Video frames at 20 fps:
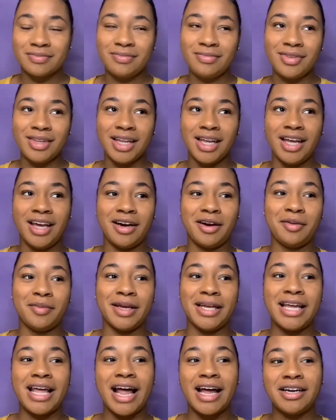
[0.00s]
And he
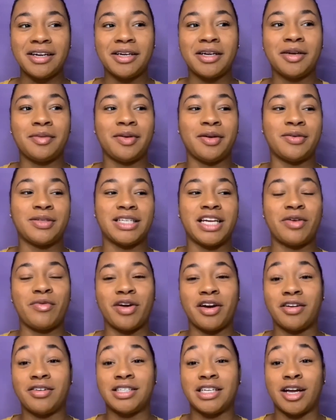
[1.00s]
got up. He was getting ready to